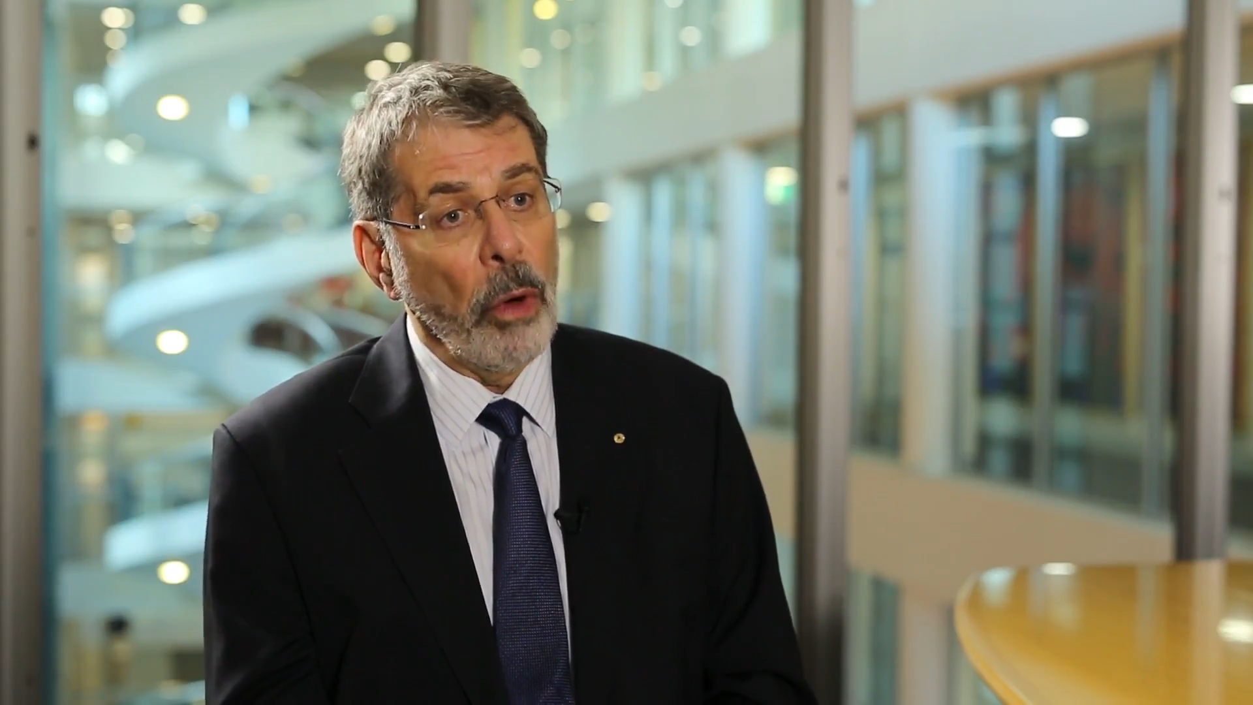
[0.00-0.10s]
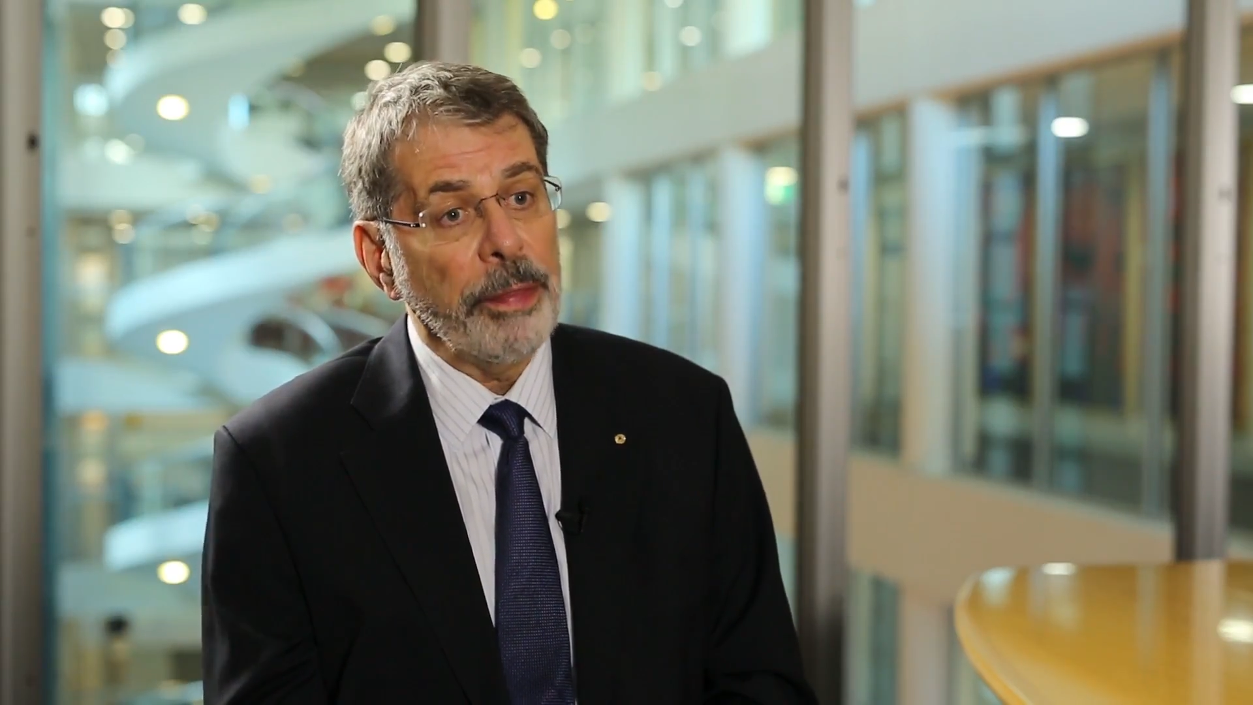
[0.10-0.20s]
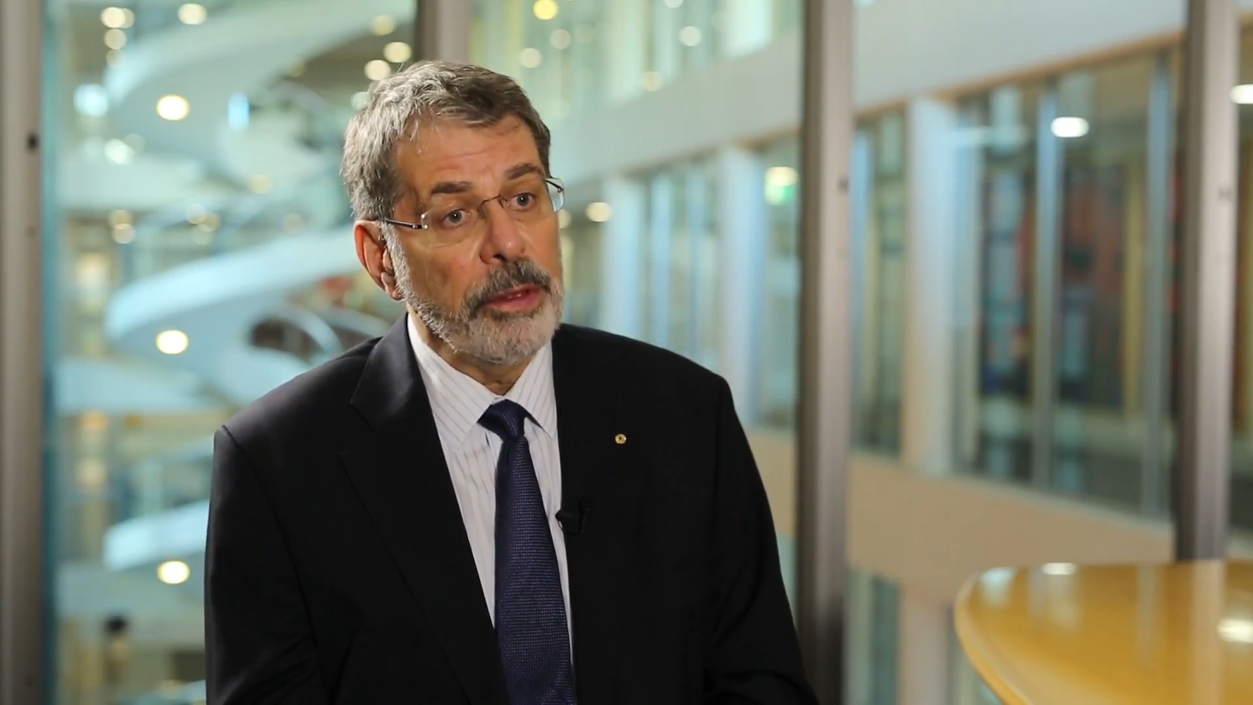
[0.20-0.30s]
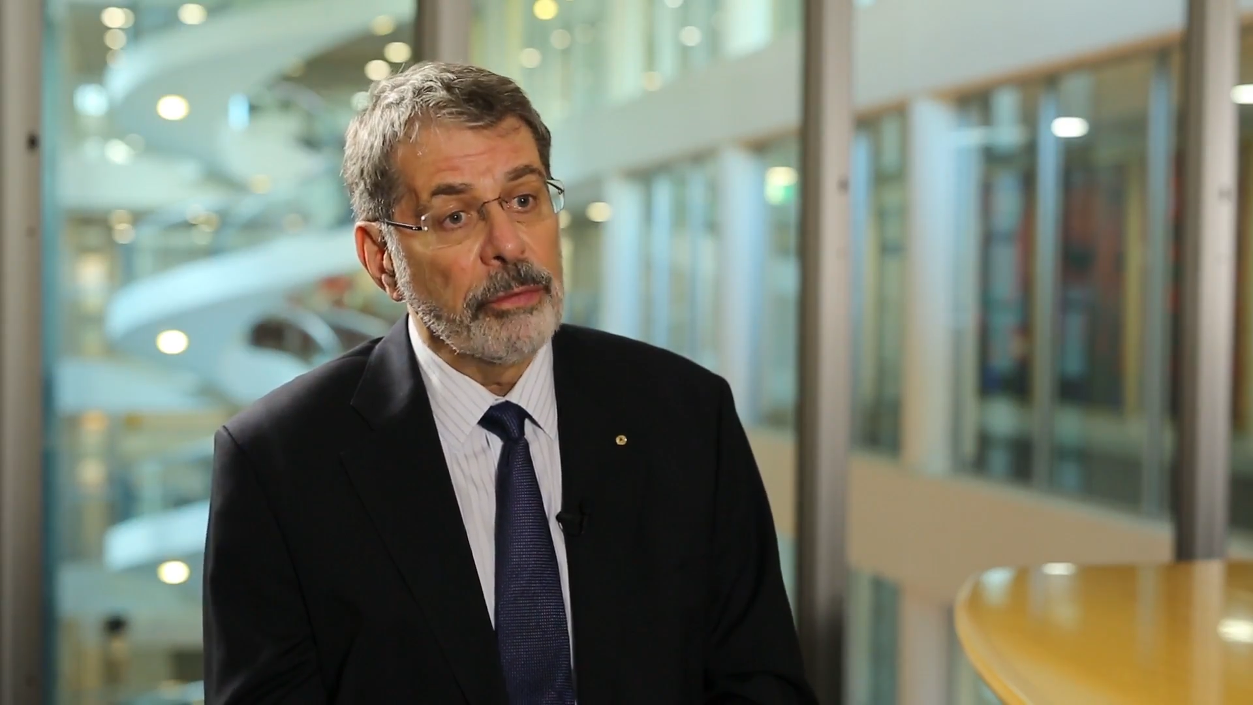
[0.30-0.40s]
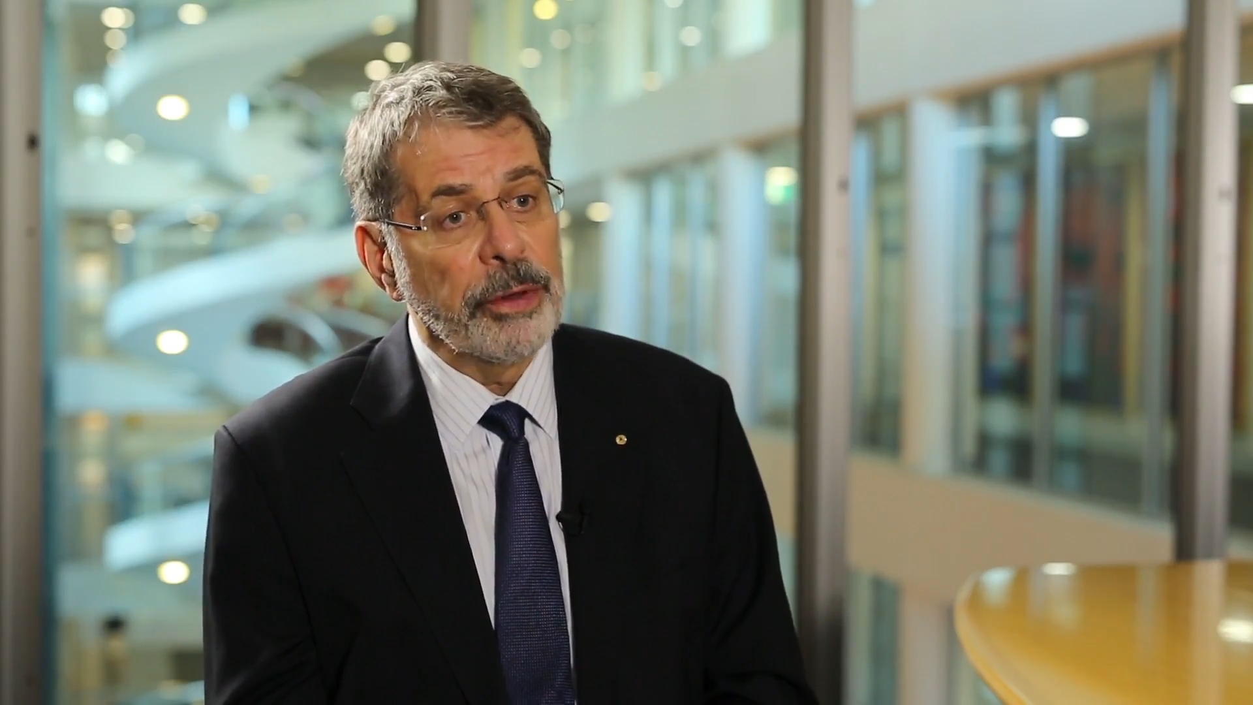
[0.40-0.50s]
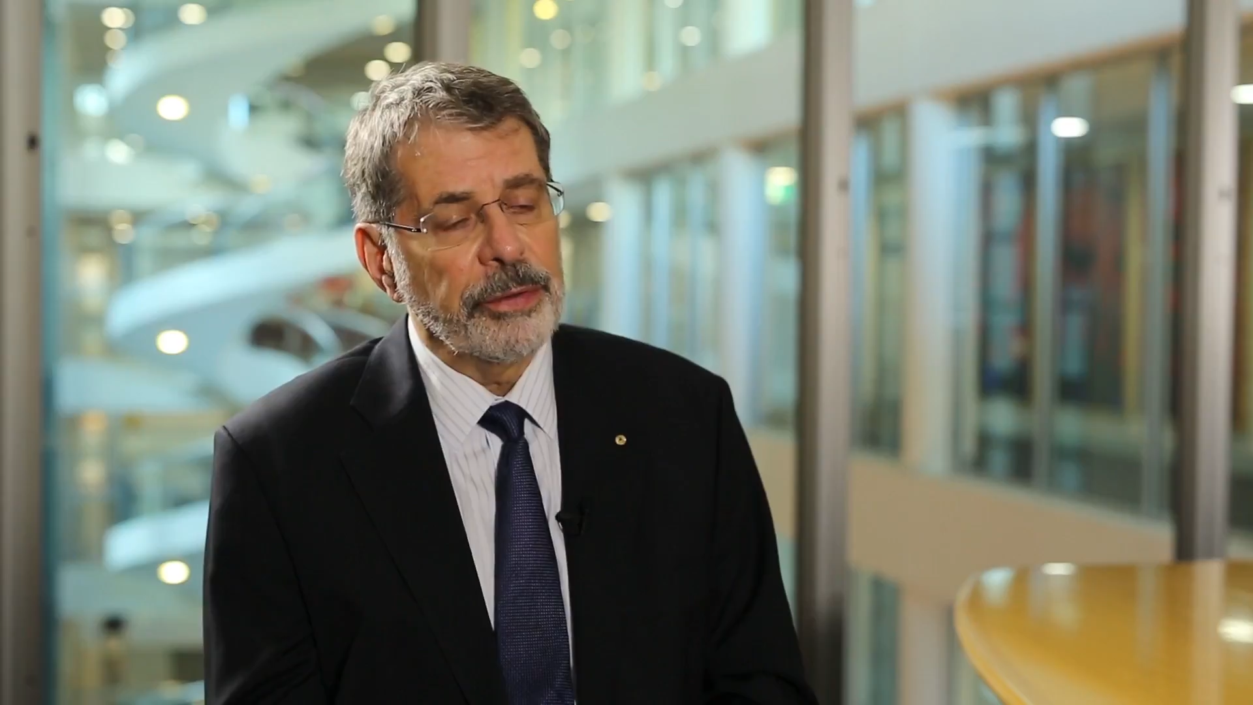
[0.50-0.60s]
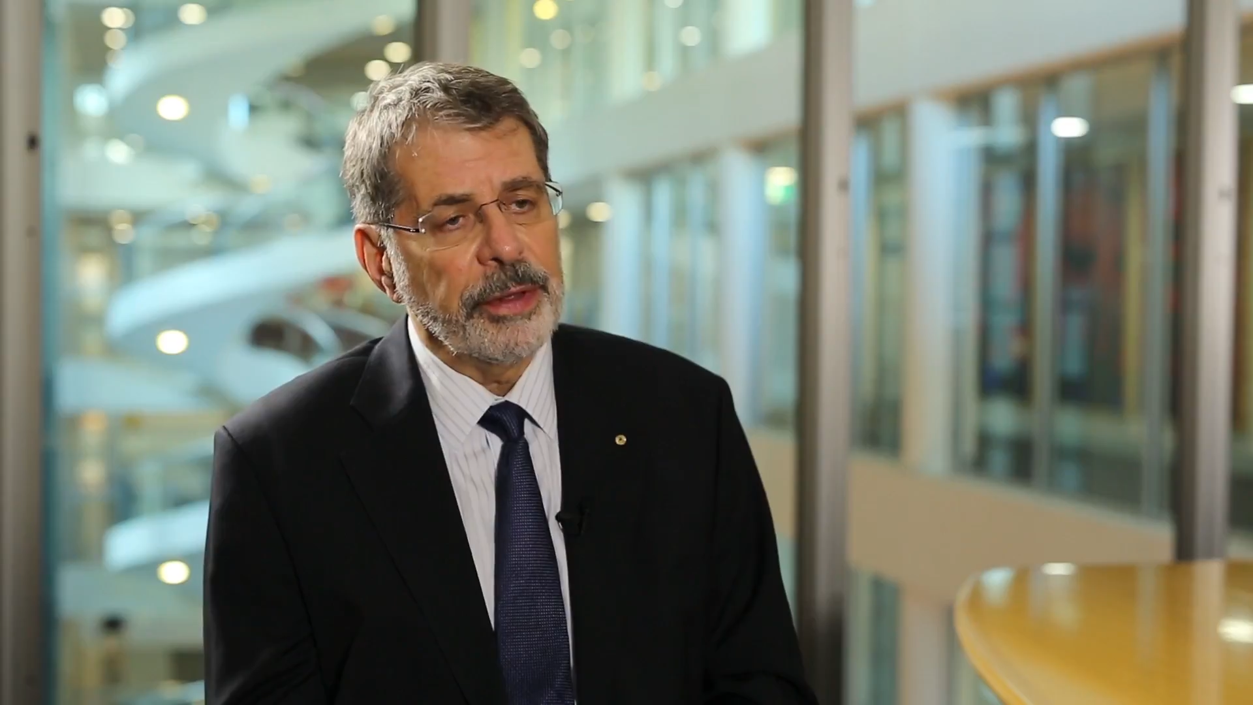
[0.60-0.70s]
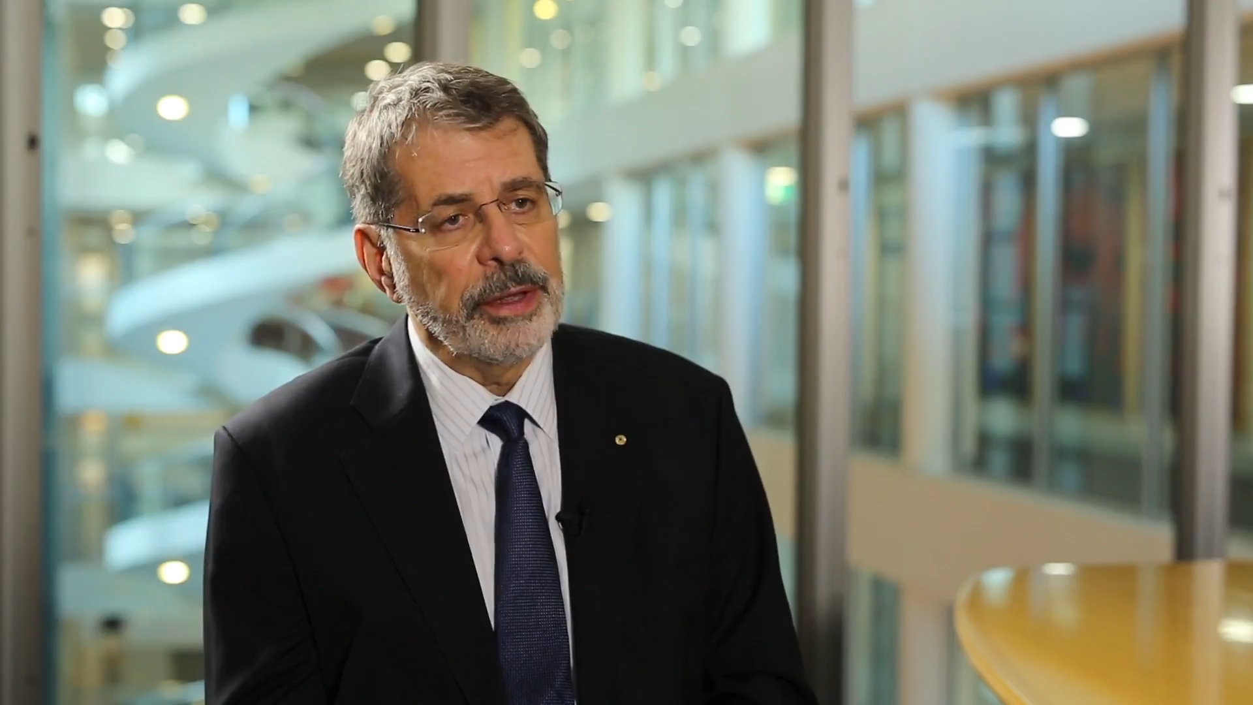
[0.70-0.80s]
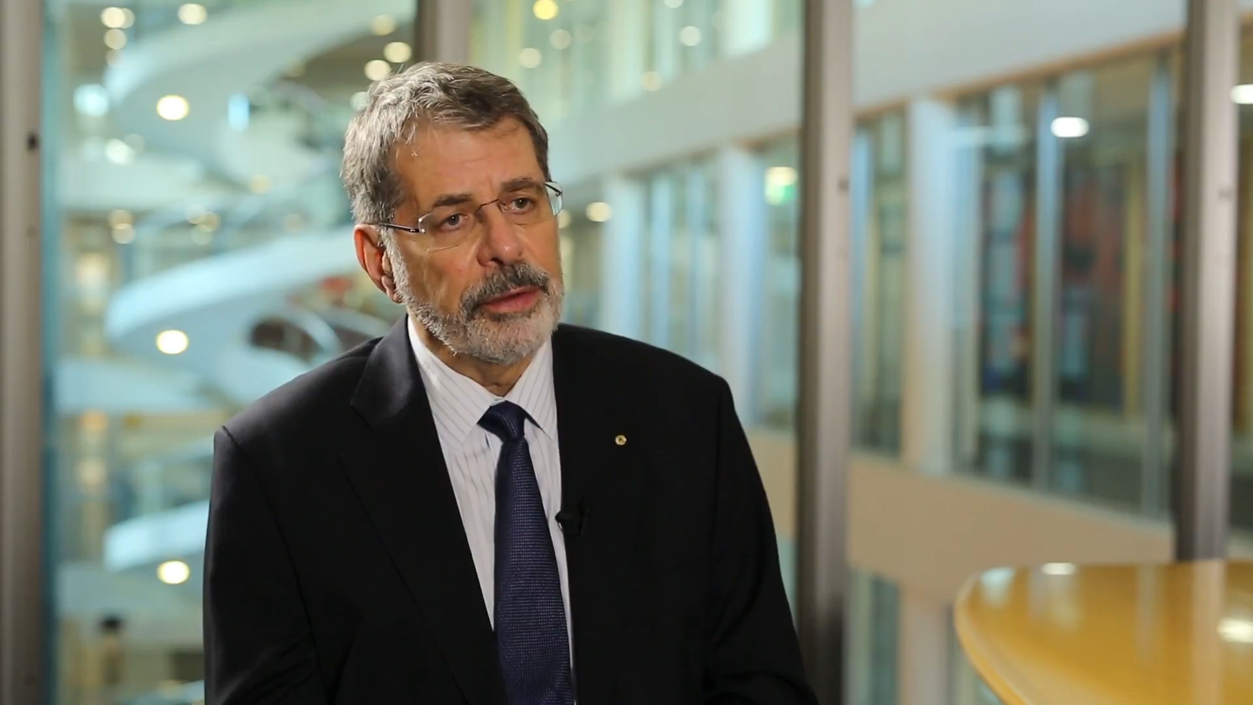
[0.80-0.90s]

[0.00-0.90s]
what the risk